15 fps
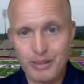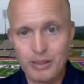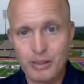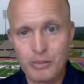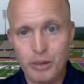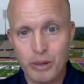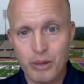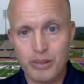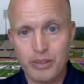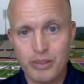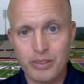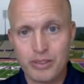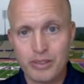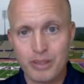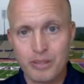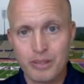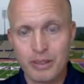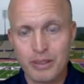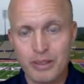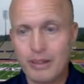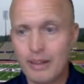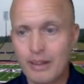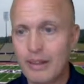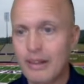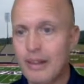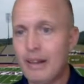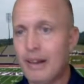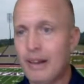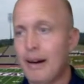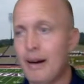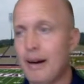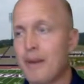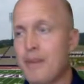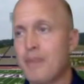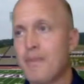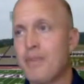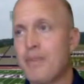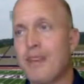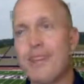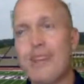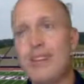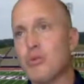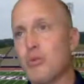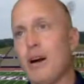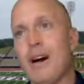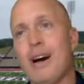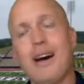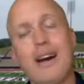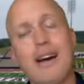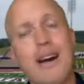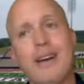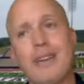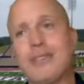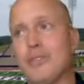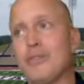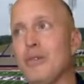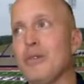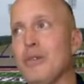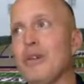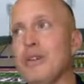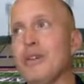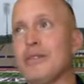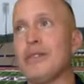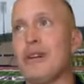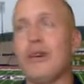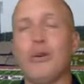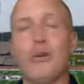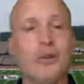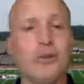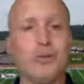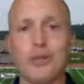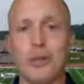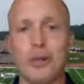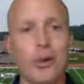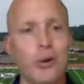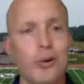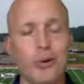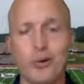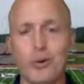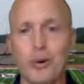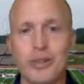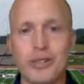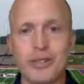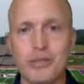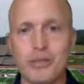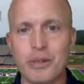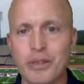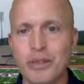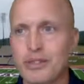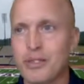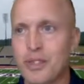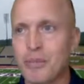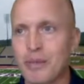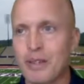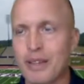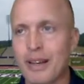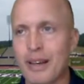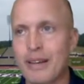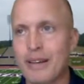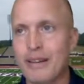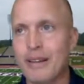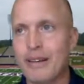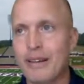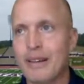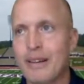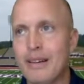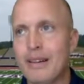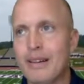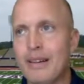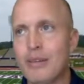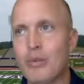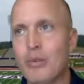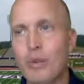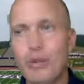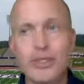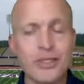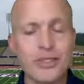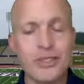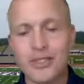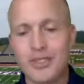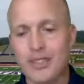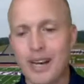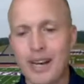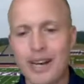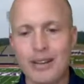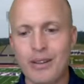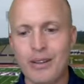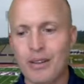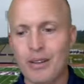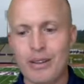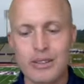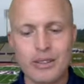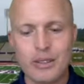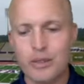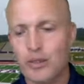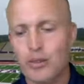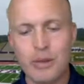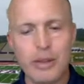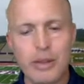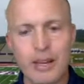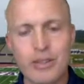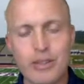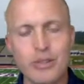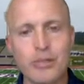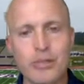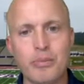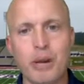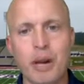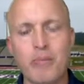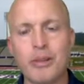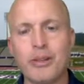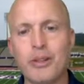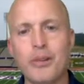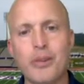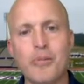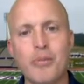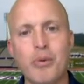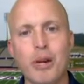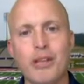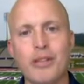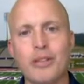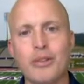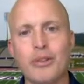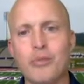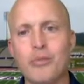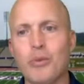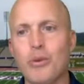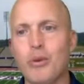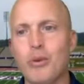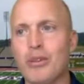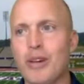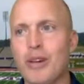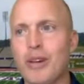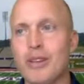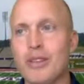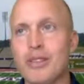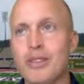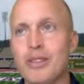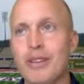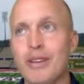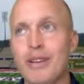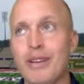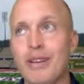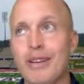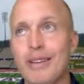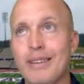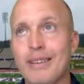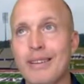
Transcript: experiencing Correct. something. Um, and that's why I asked. You know, it's I know it was a loaded question, but it's something that we as a society, or I guess as human nature, probably need to embrace a little more and try to understand. All right,